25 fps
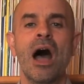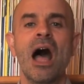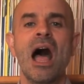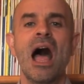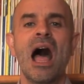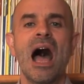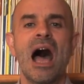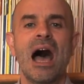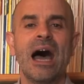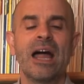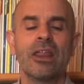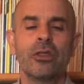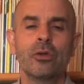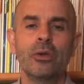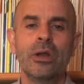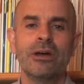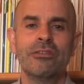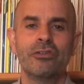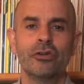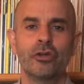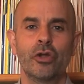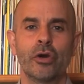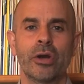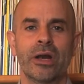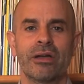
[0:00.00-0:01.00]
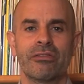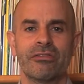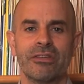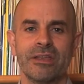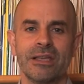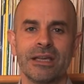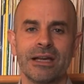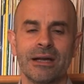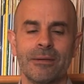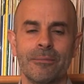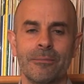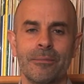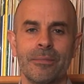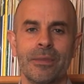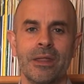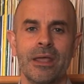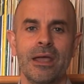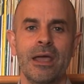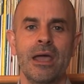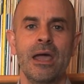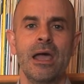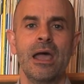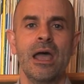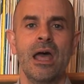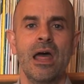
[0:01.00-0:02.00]
When you close your eyes,
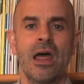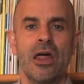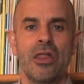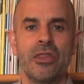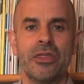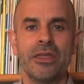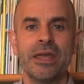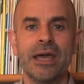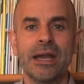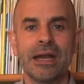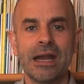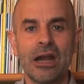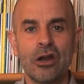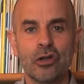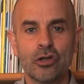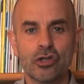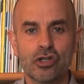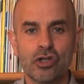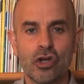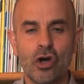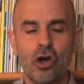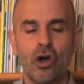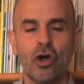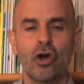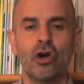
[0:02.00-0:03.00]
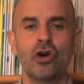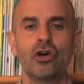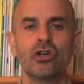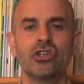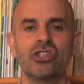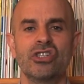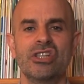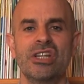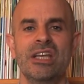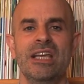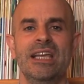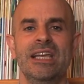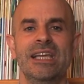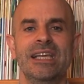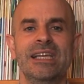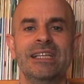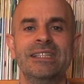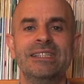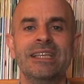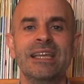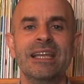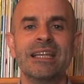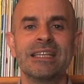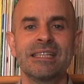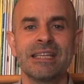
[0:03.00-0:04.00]
you should still be able to see this
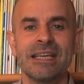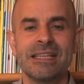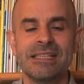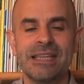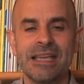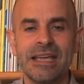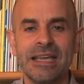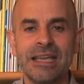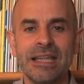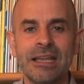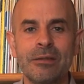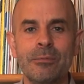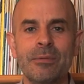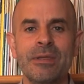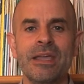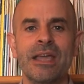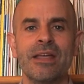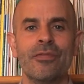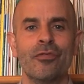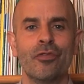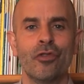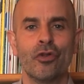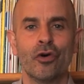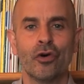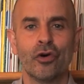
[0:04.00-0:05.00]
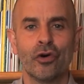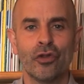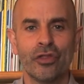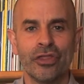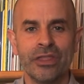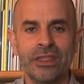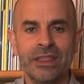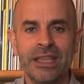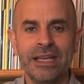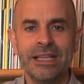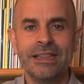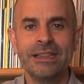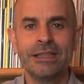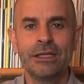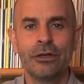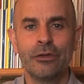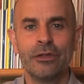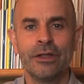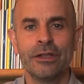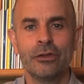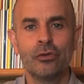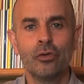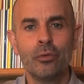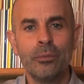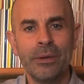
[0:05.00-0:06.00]
word on your magic screen.
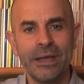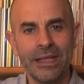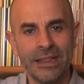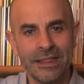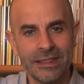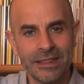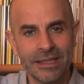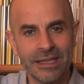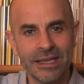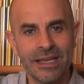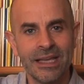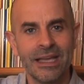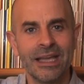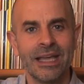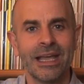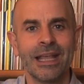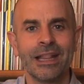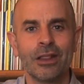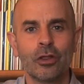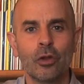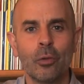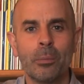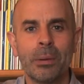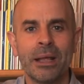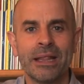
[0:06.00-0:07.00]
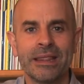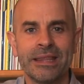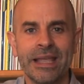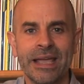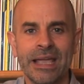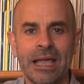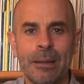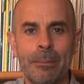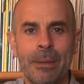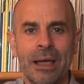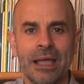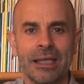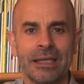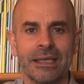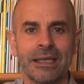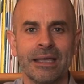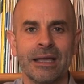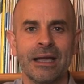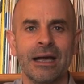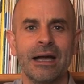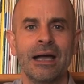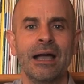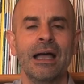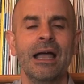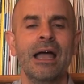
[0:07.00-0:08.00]
Then I'll ask you some questions about
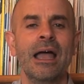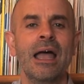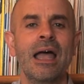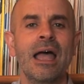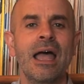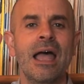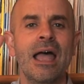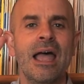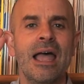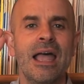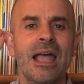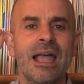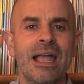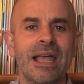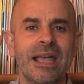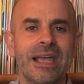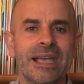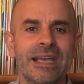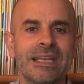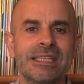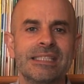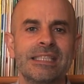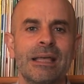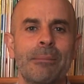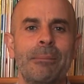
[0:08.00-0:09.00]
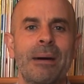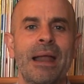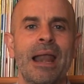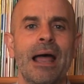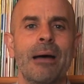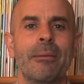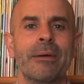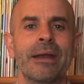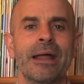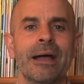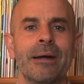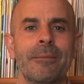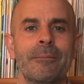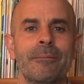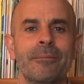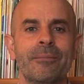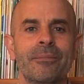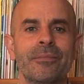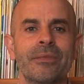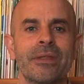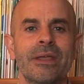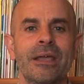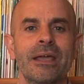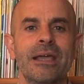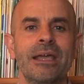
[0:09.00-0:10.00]
it." When the second
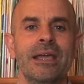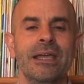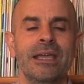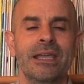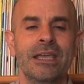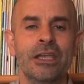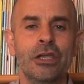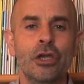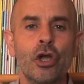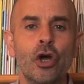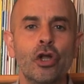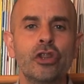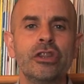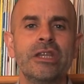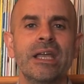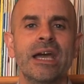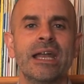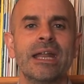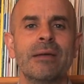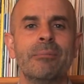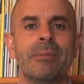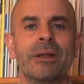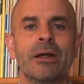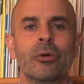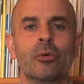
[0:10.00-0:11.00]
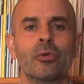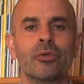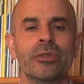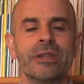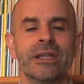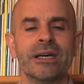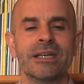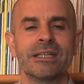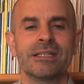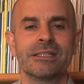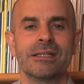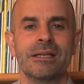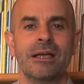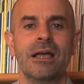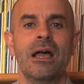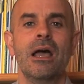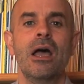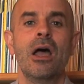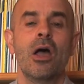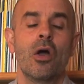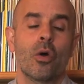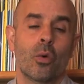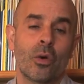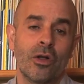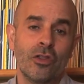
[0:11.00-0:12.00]
student is ready, the first
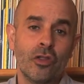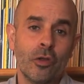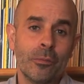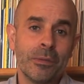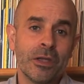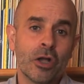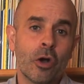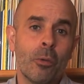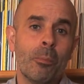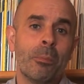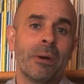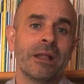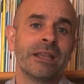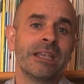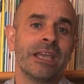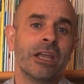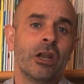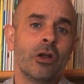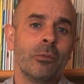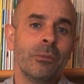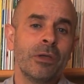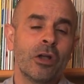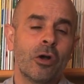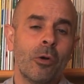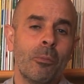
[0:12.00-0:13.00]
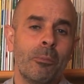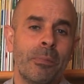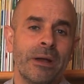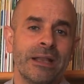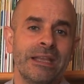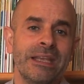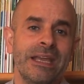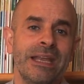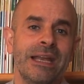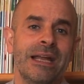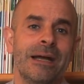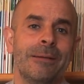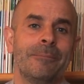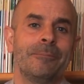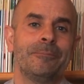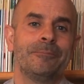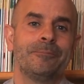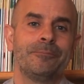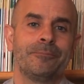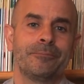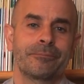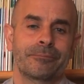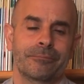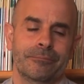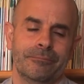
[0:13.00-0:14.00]
student should take the word card out of
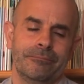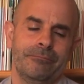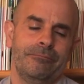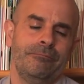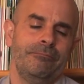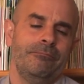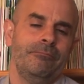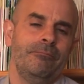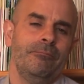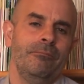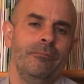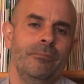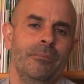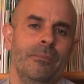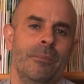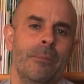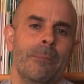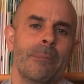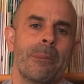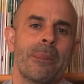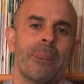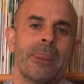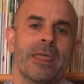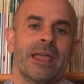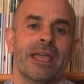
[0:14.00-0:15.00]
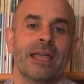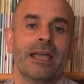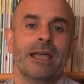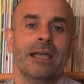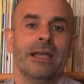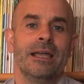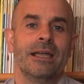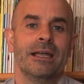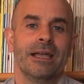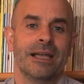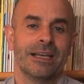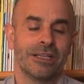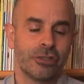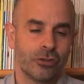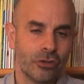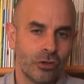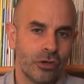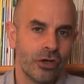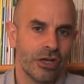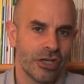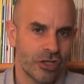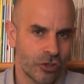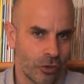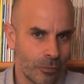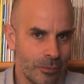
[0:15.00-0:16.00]
their sight and ask questions
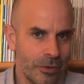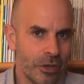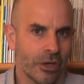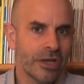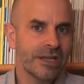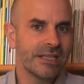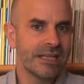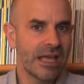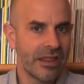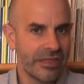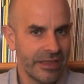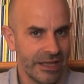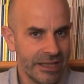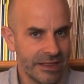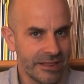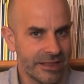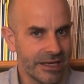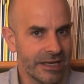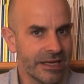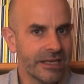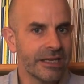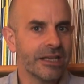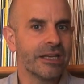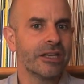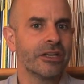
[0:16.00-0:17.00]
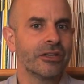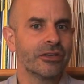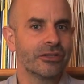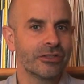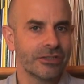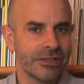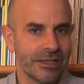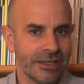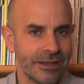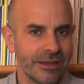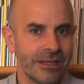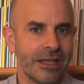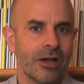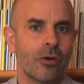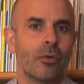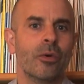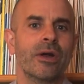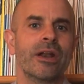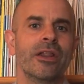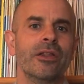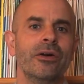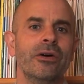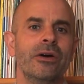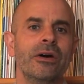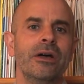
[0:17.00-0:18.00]
about it, such as,
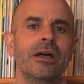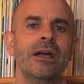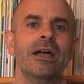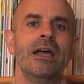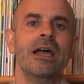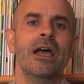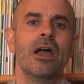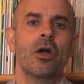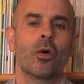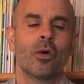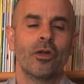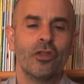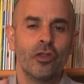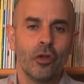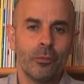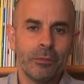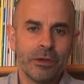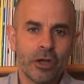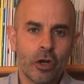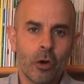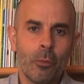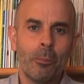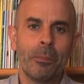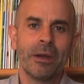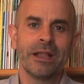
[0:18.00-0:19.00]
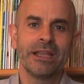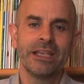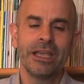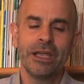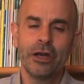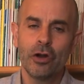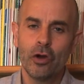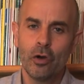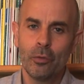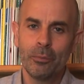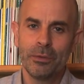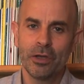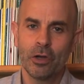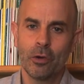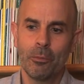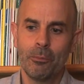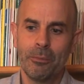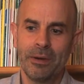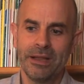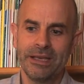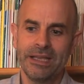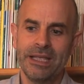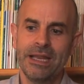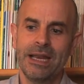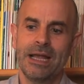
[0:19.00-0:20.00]
"What is the first letter?
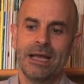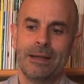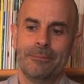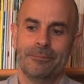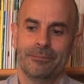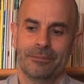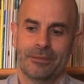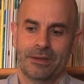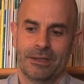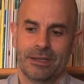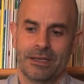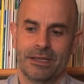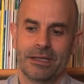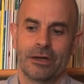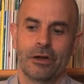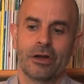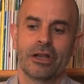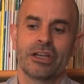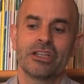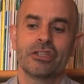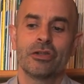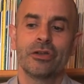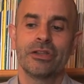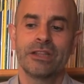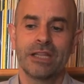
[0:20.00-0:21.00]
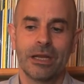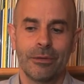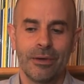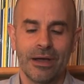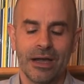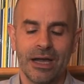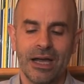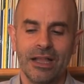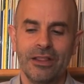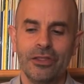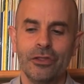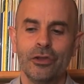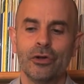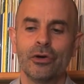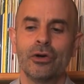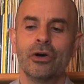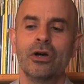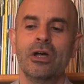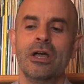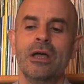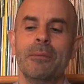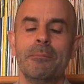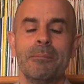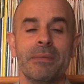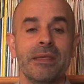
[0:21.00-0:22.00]
What color is the second letter?
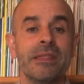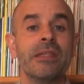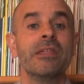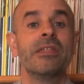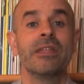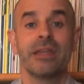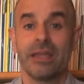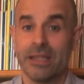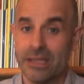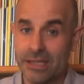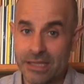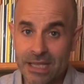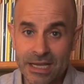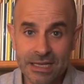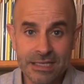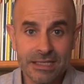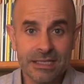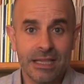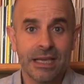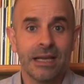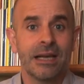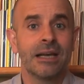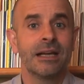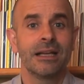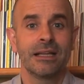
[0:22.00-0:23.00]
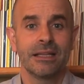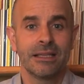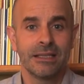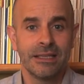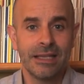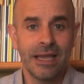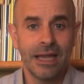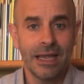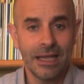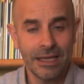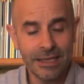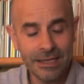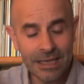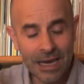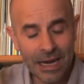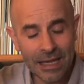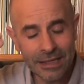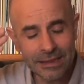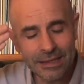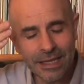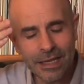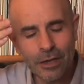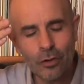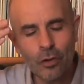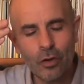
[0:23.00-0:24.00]
Which letter is
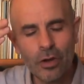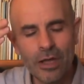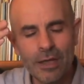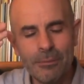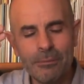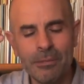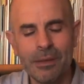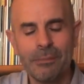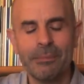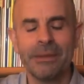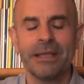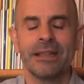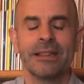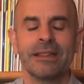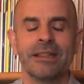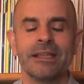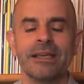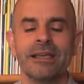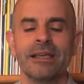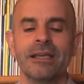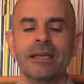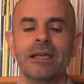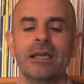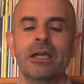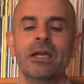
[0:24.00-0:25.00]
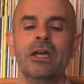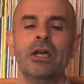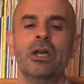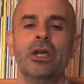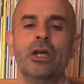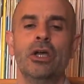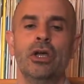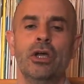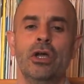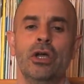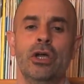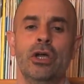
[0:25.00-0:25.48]
red? Which